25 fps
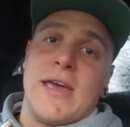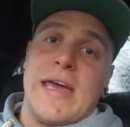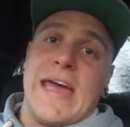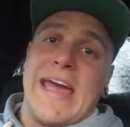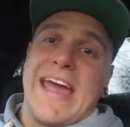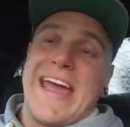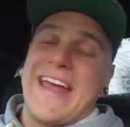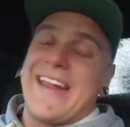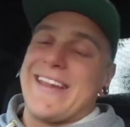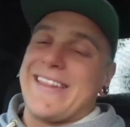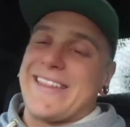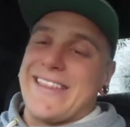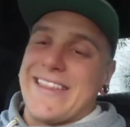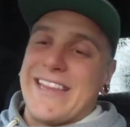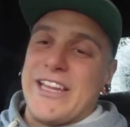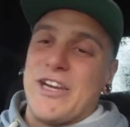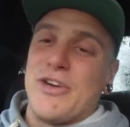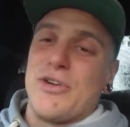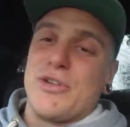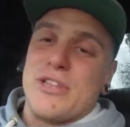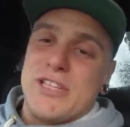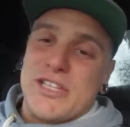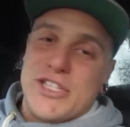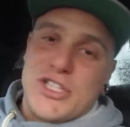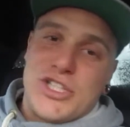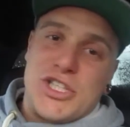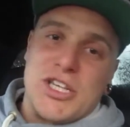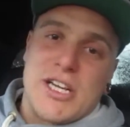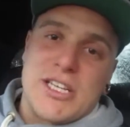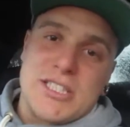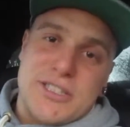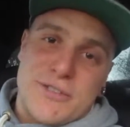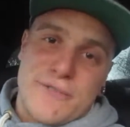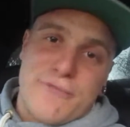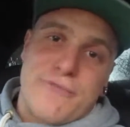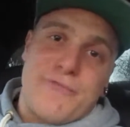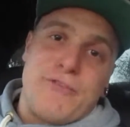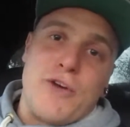and literally
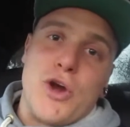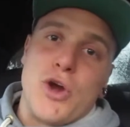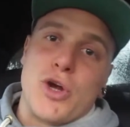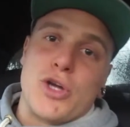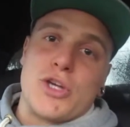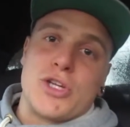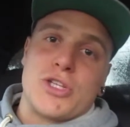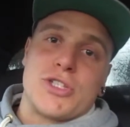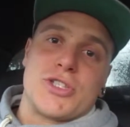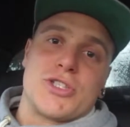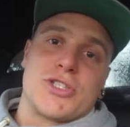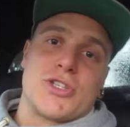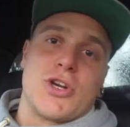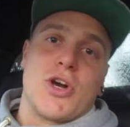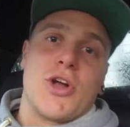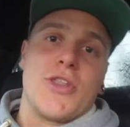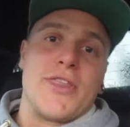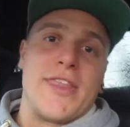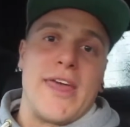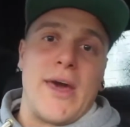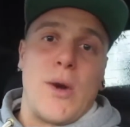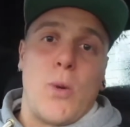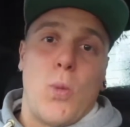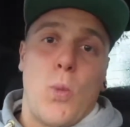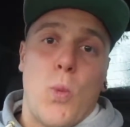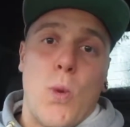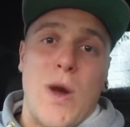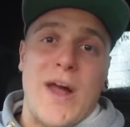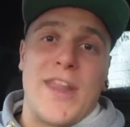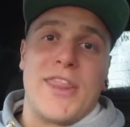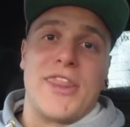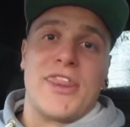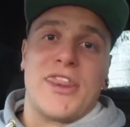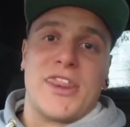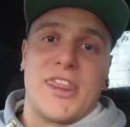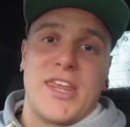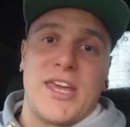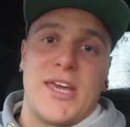just focus on that
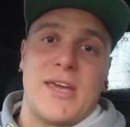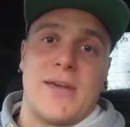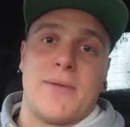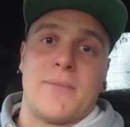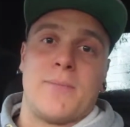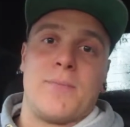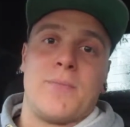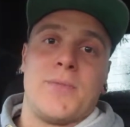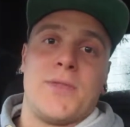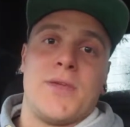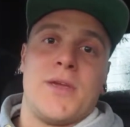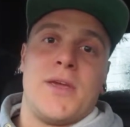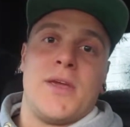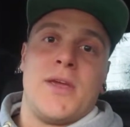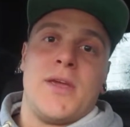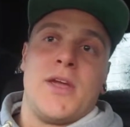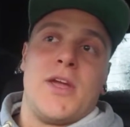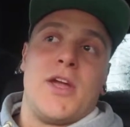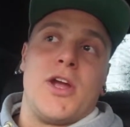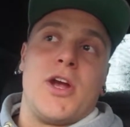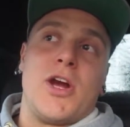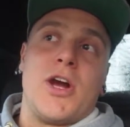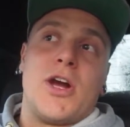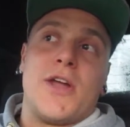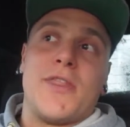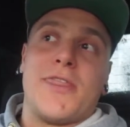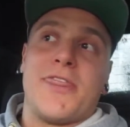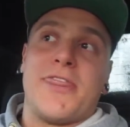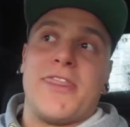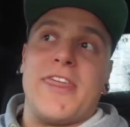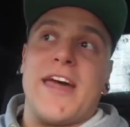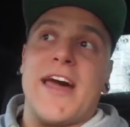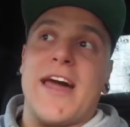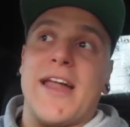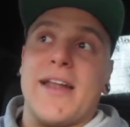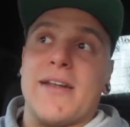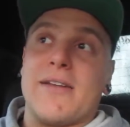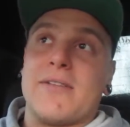one thing, all right,
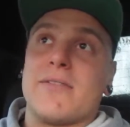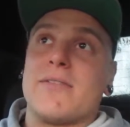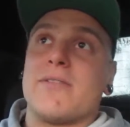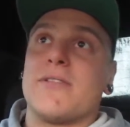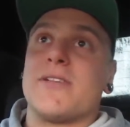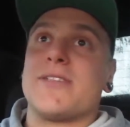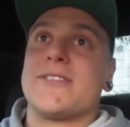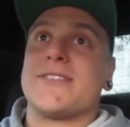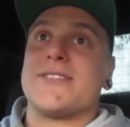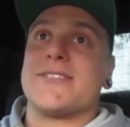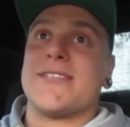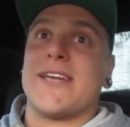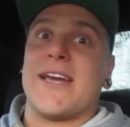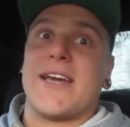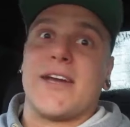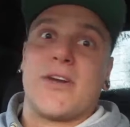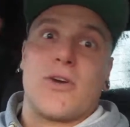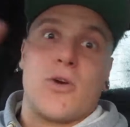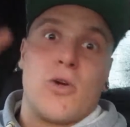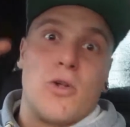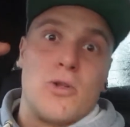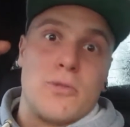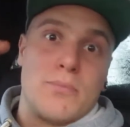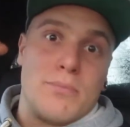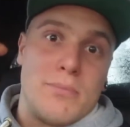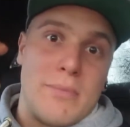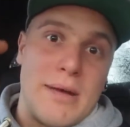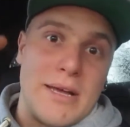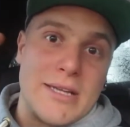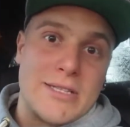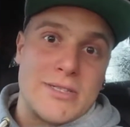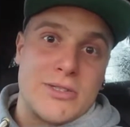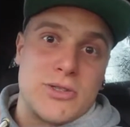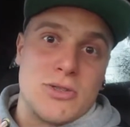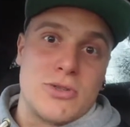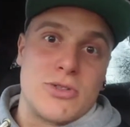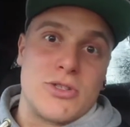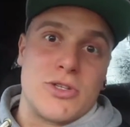that let's say called
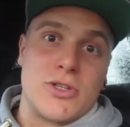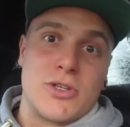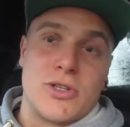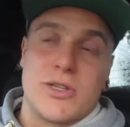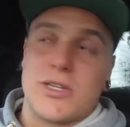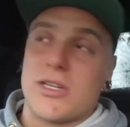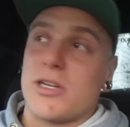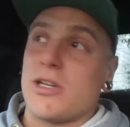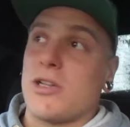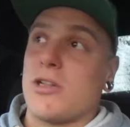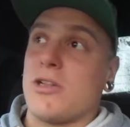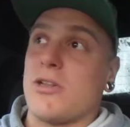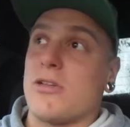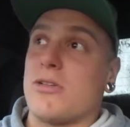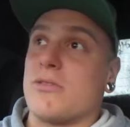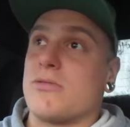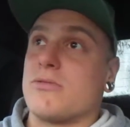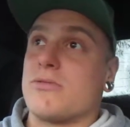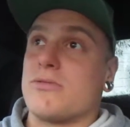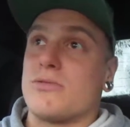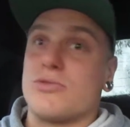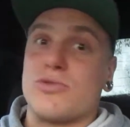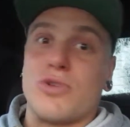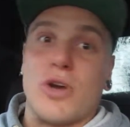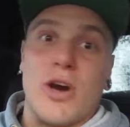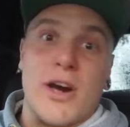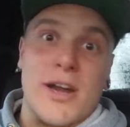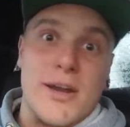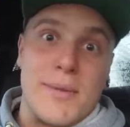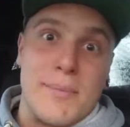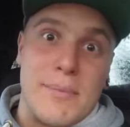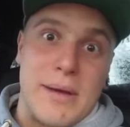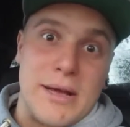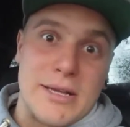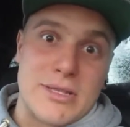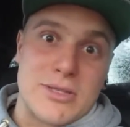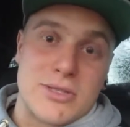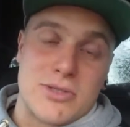muscle, your little rider
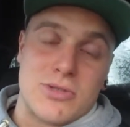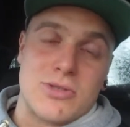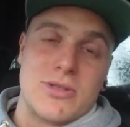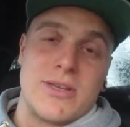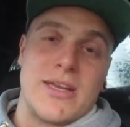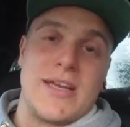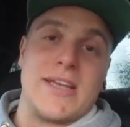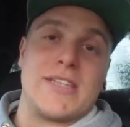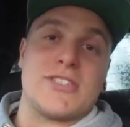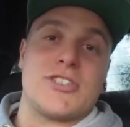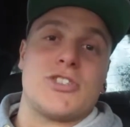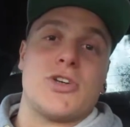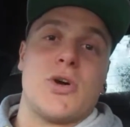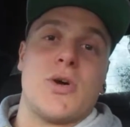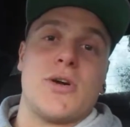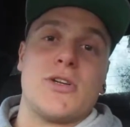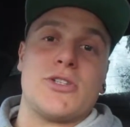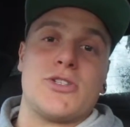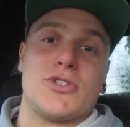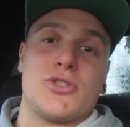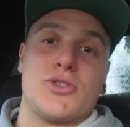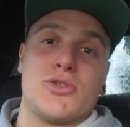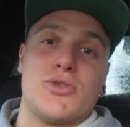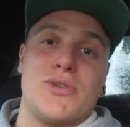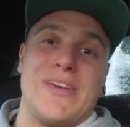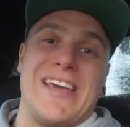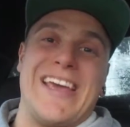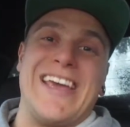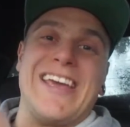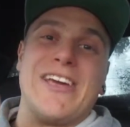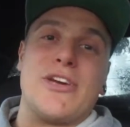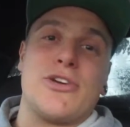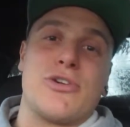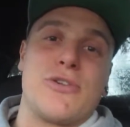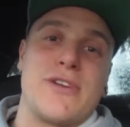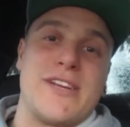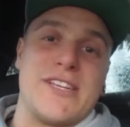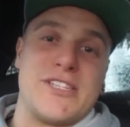muscle is going to
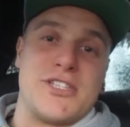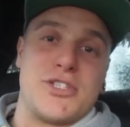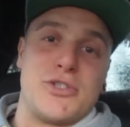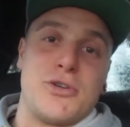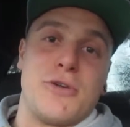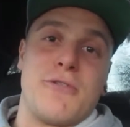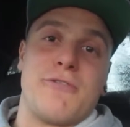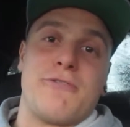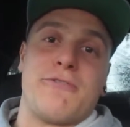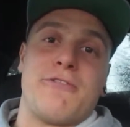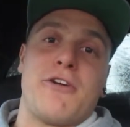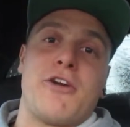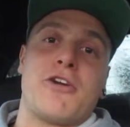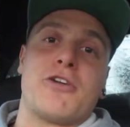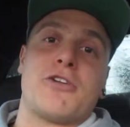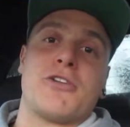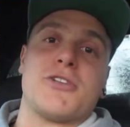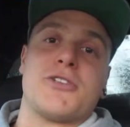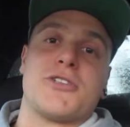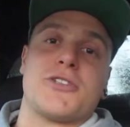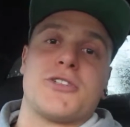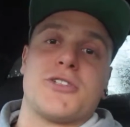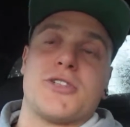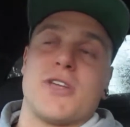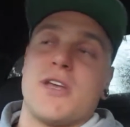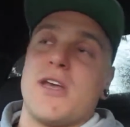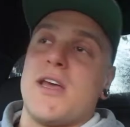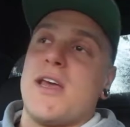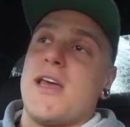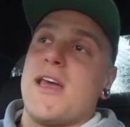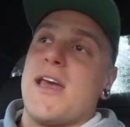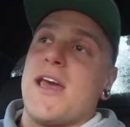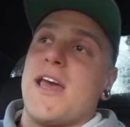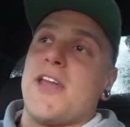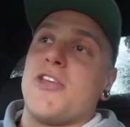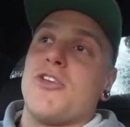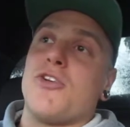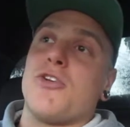increase your focus
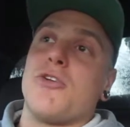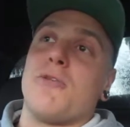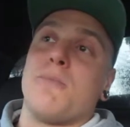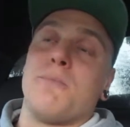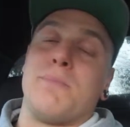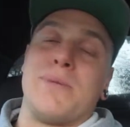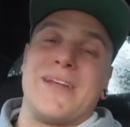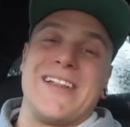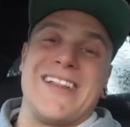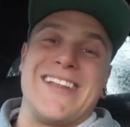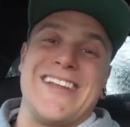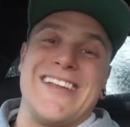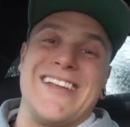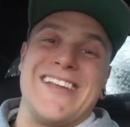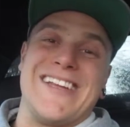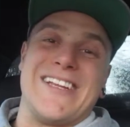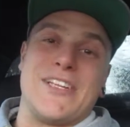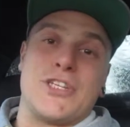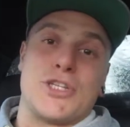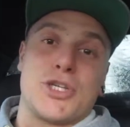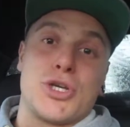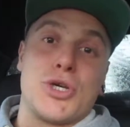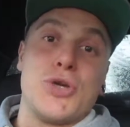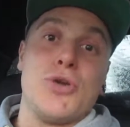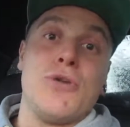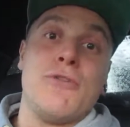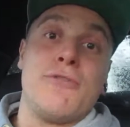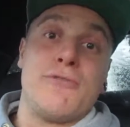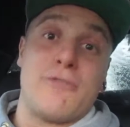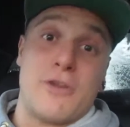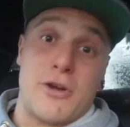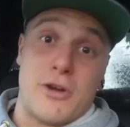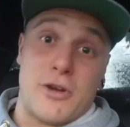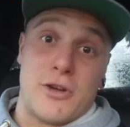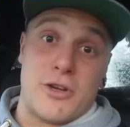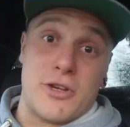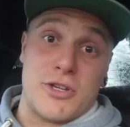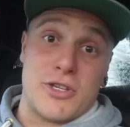and your ability to
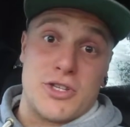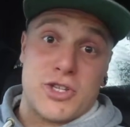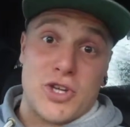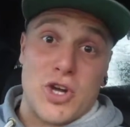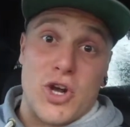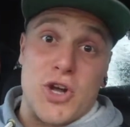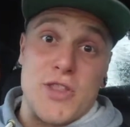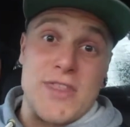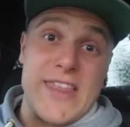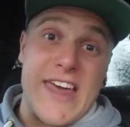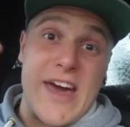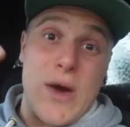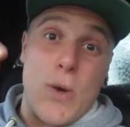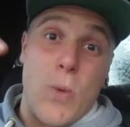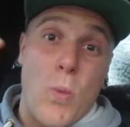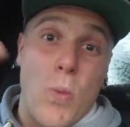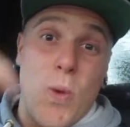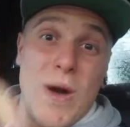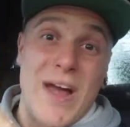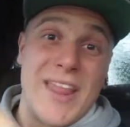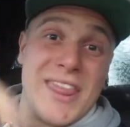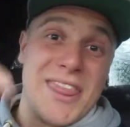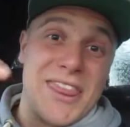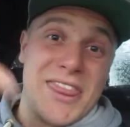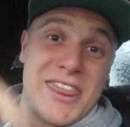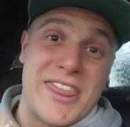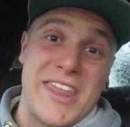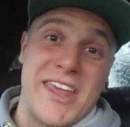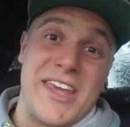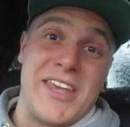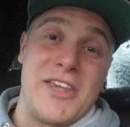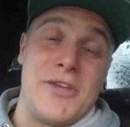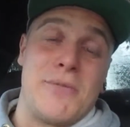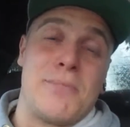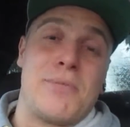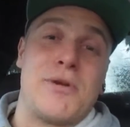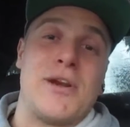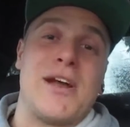focus on that one
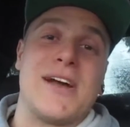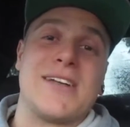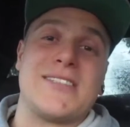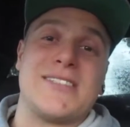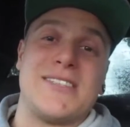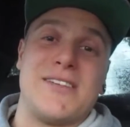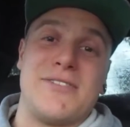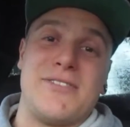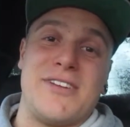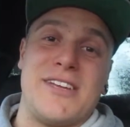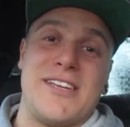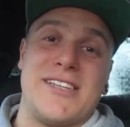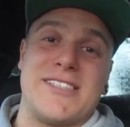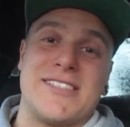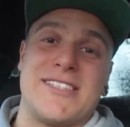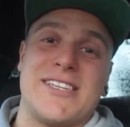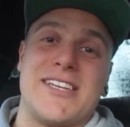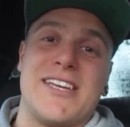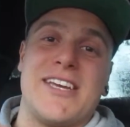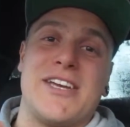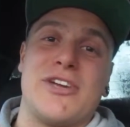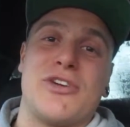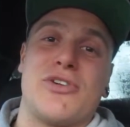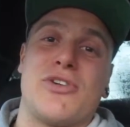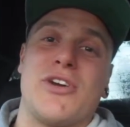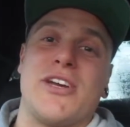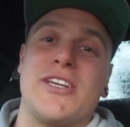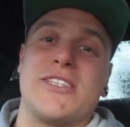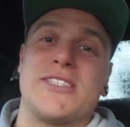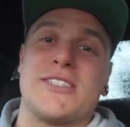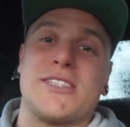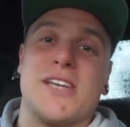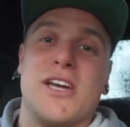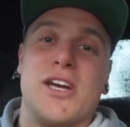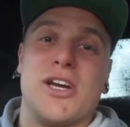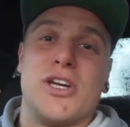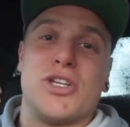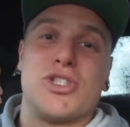thing. Your productivity is going to
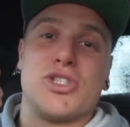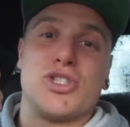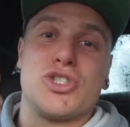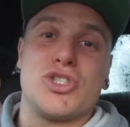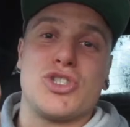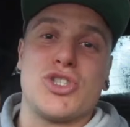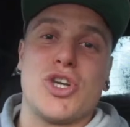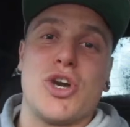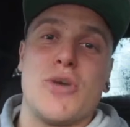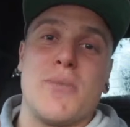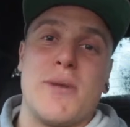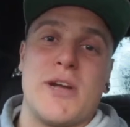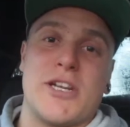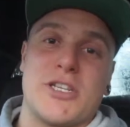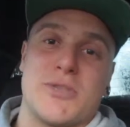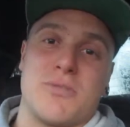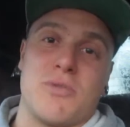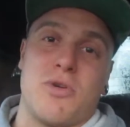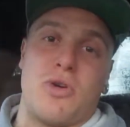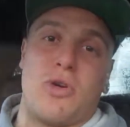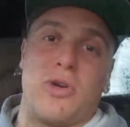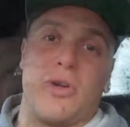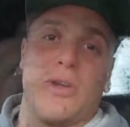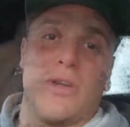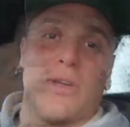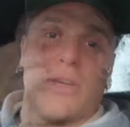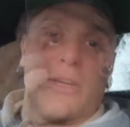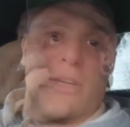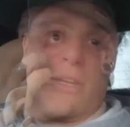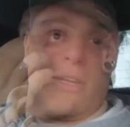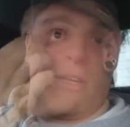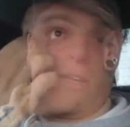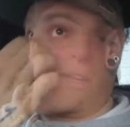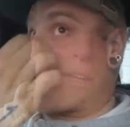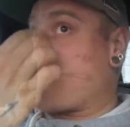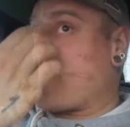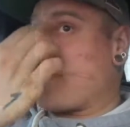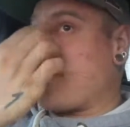increase so much more.
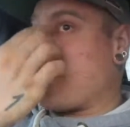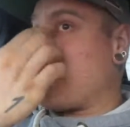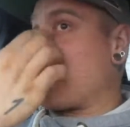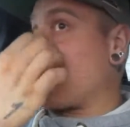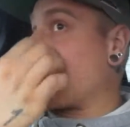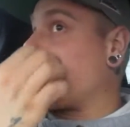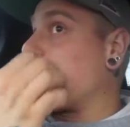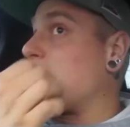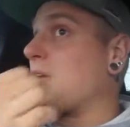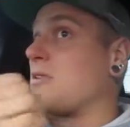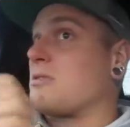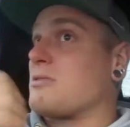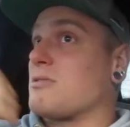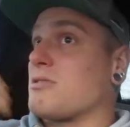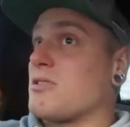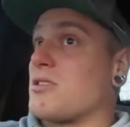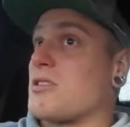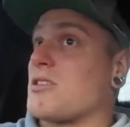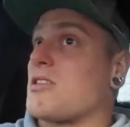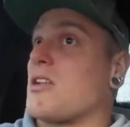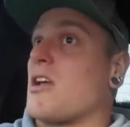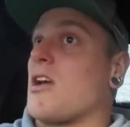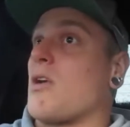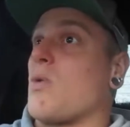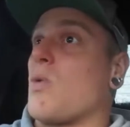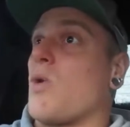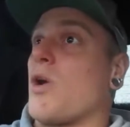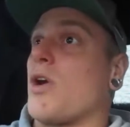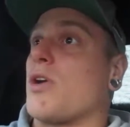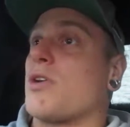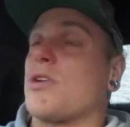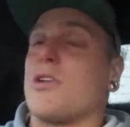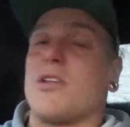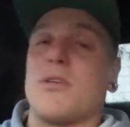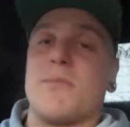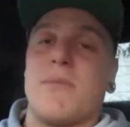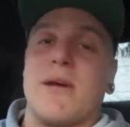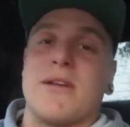So many different muscles, just like
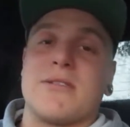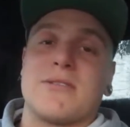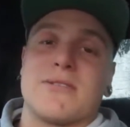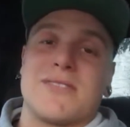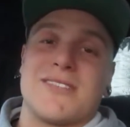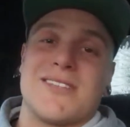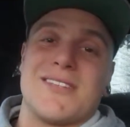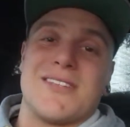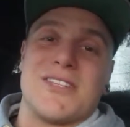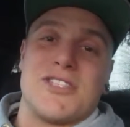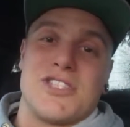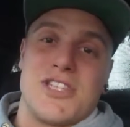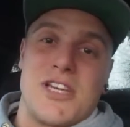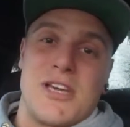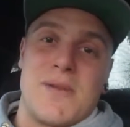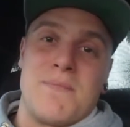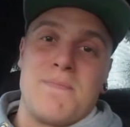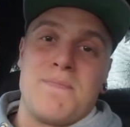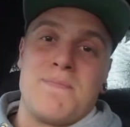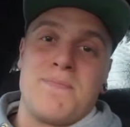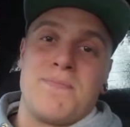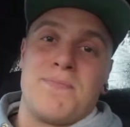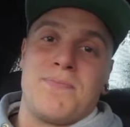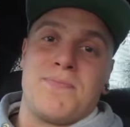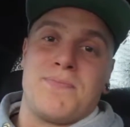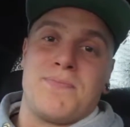working on your muscles in the gym,